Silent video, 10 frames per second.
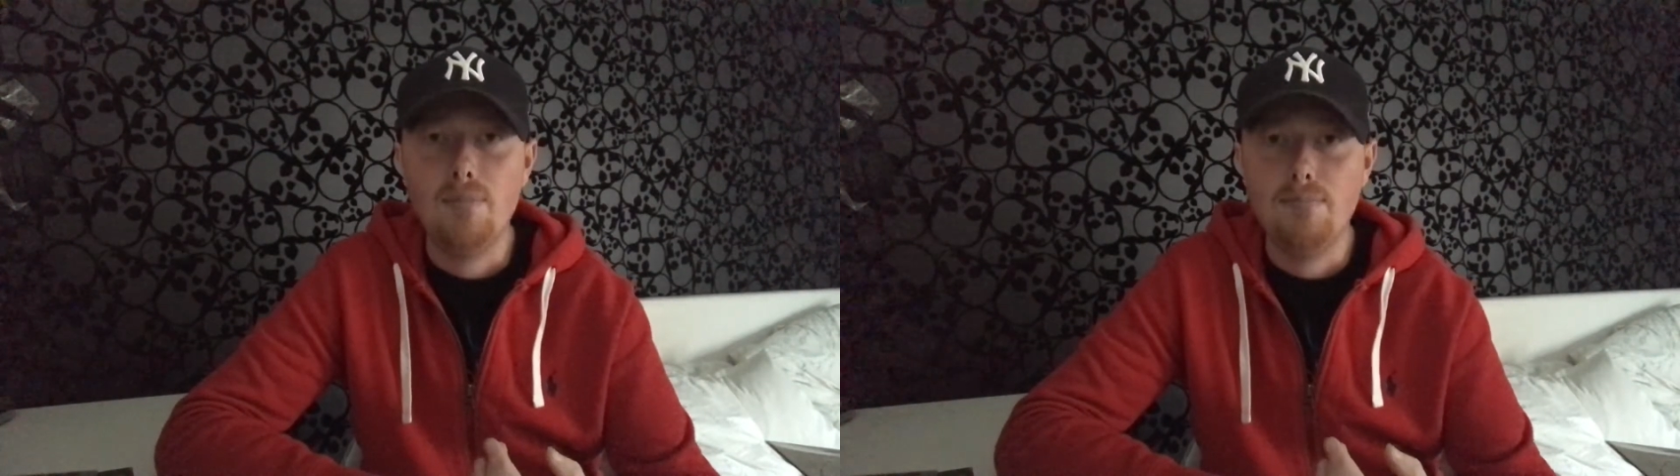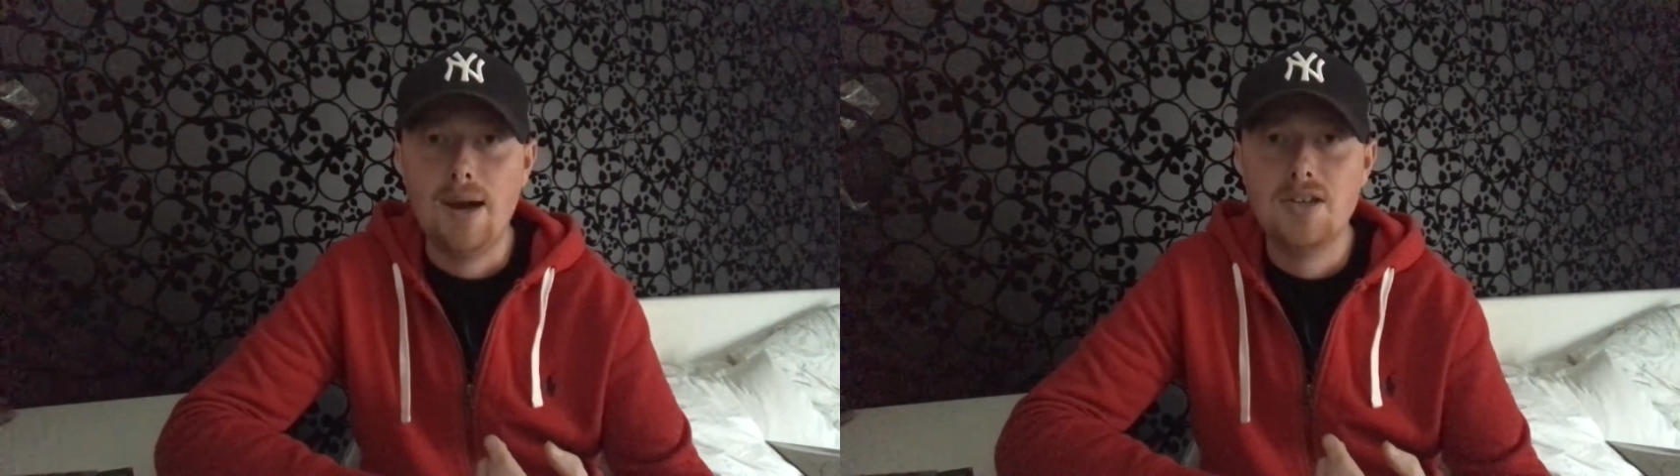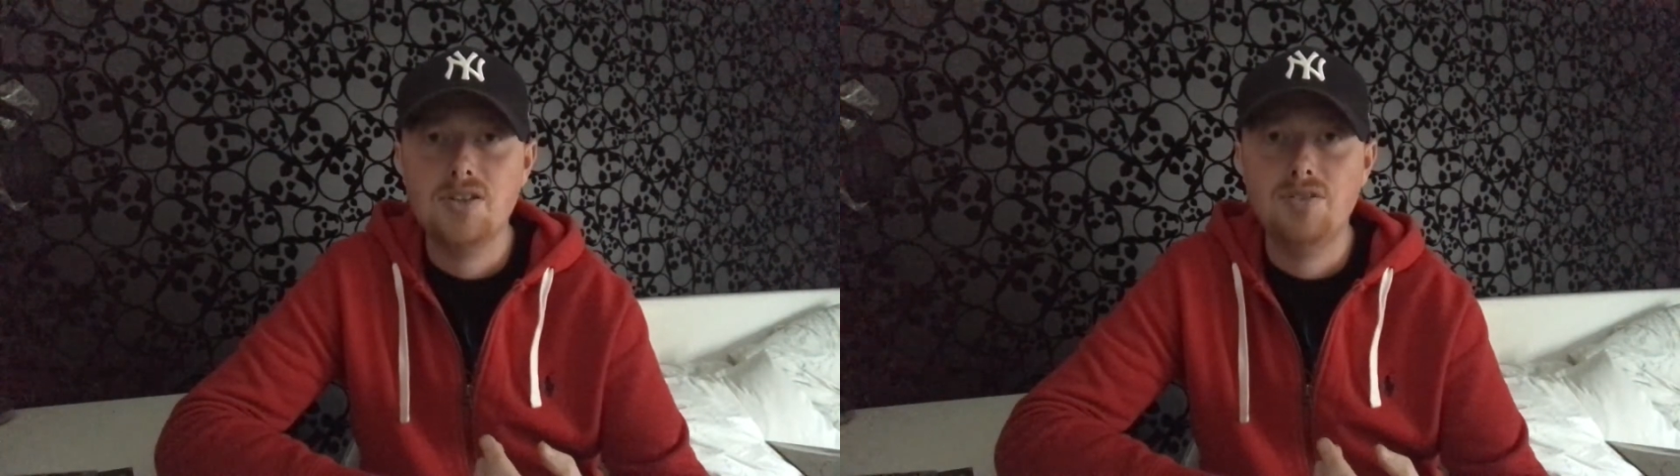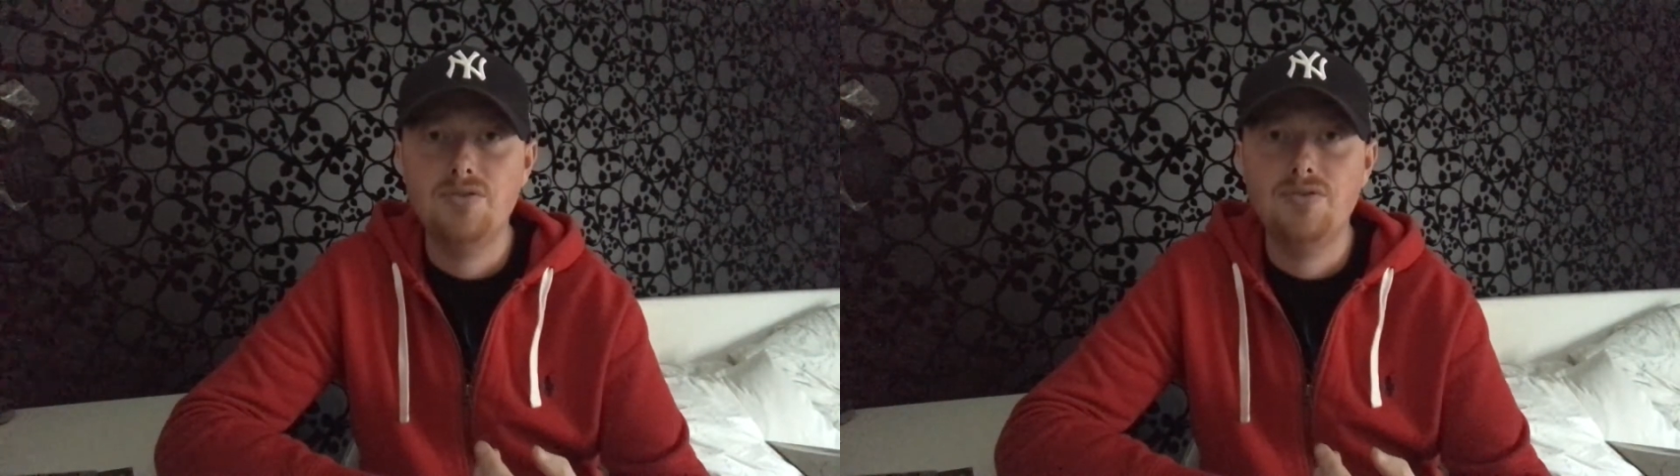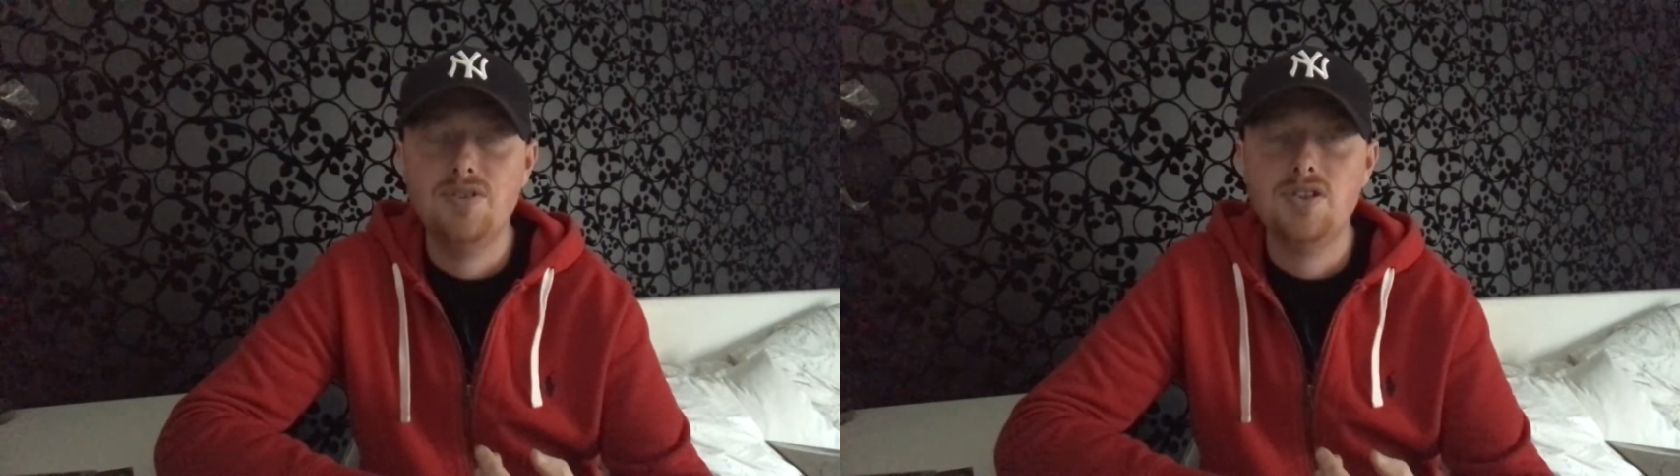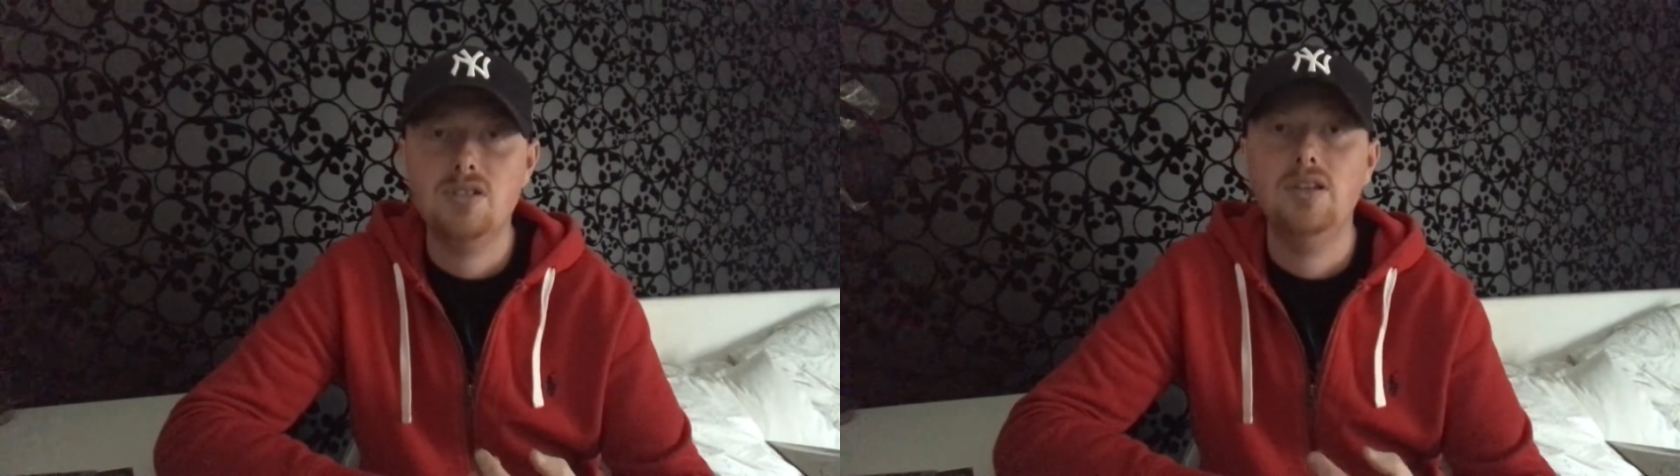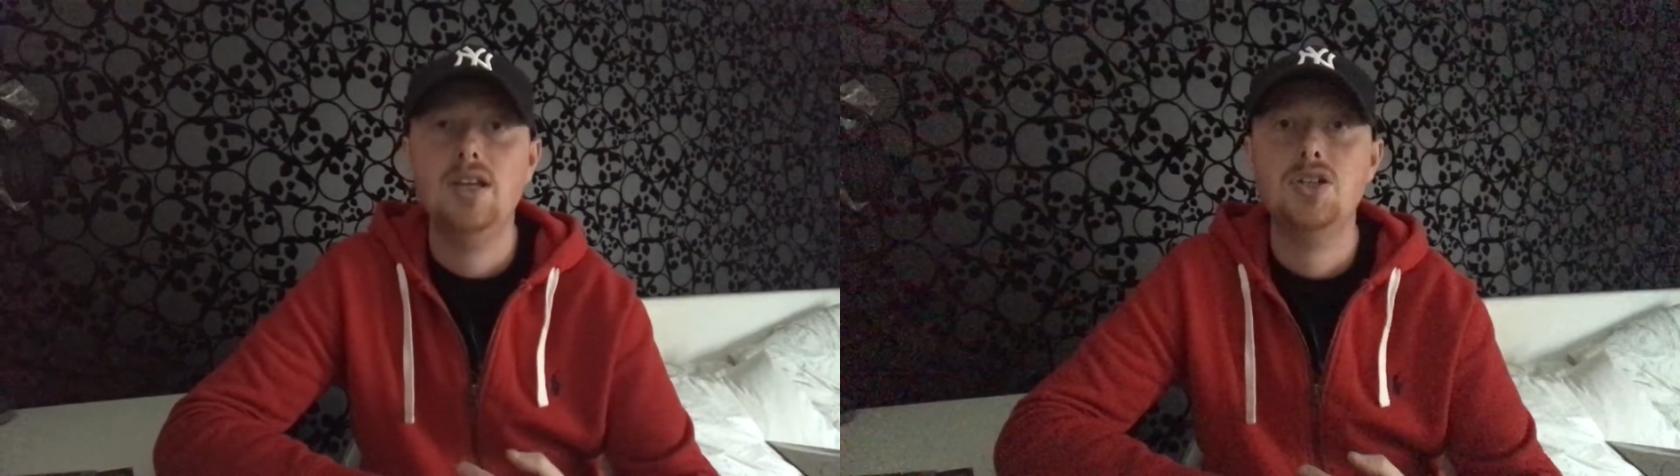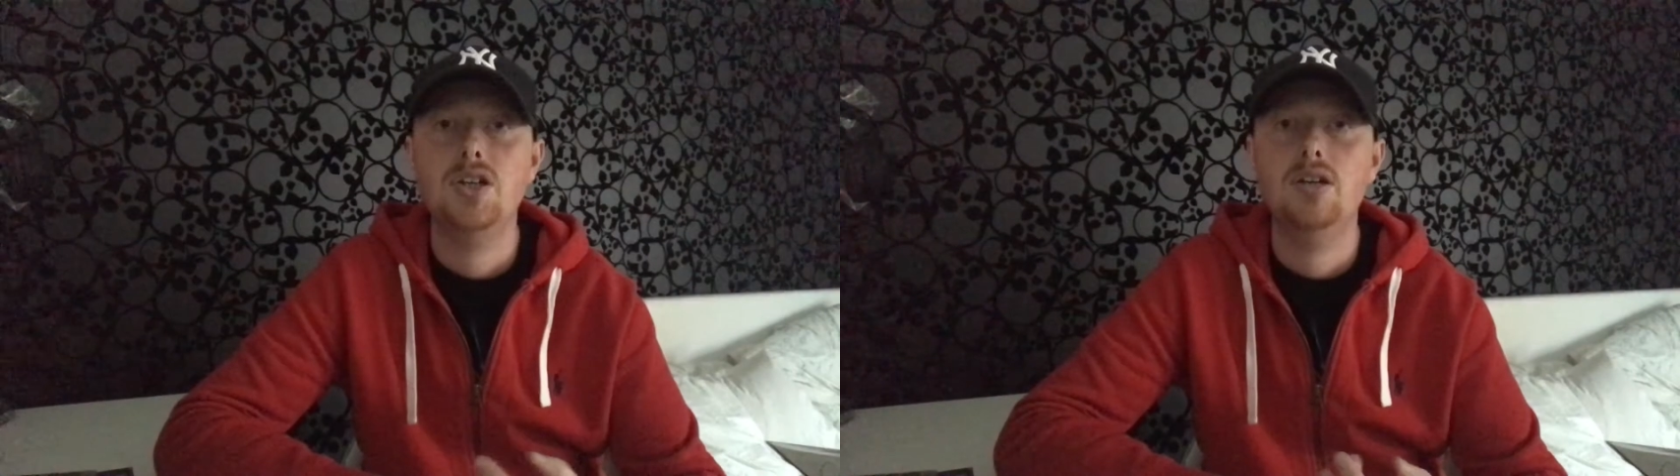massive
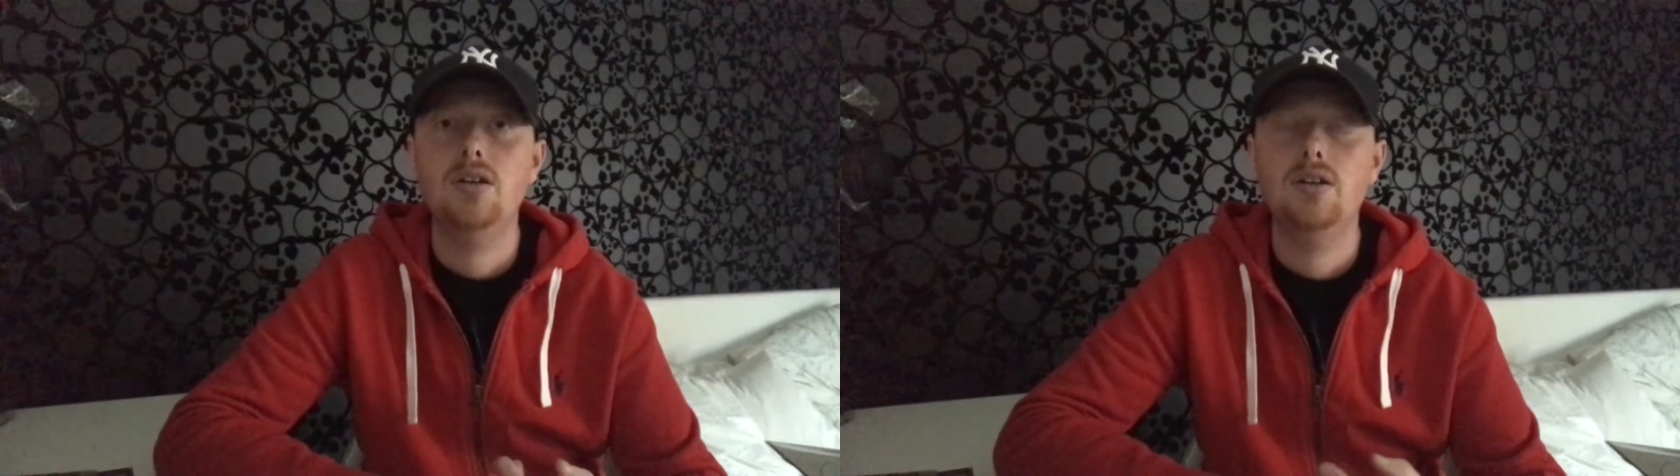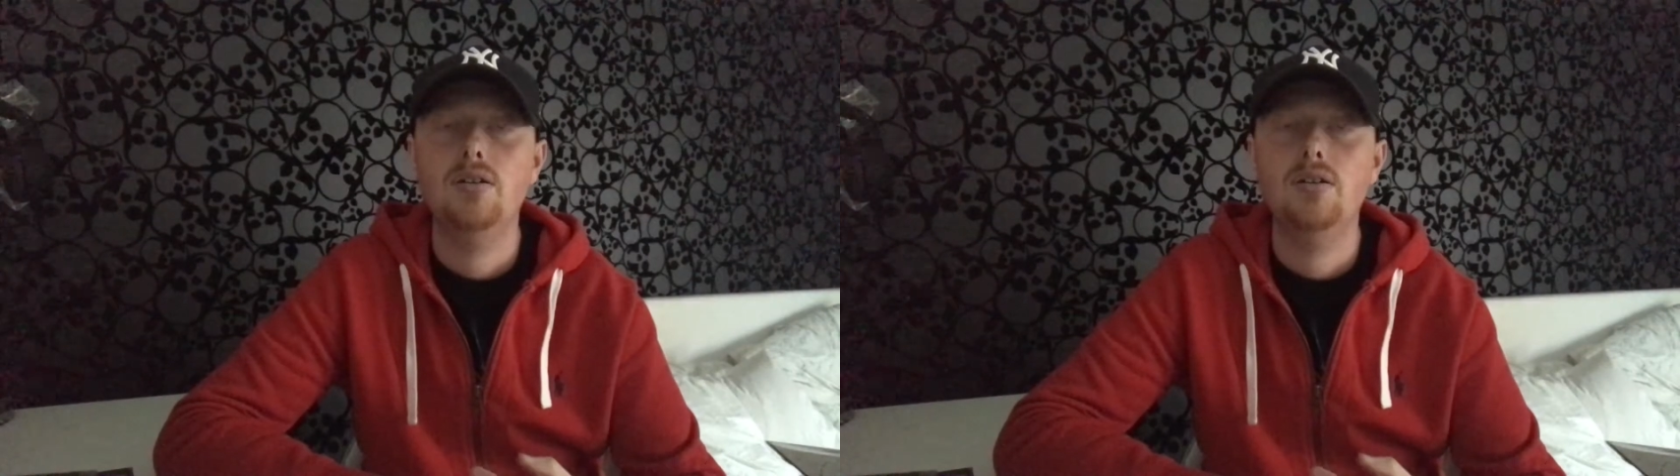selection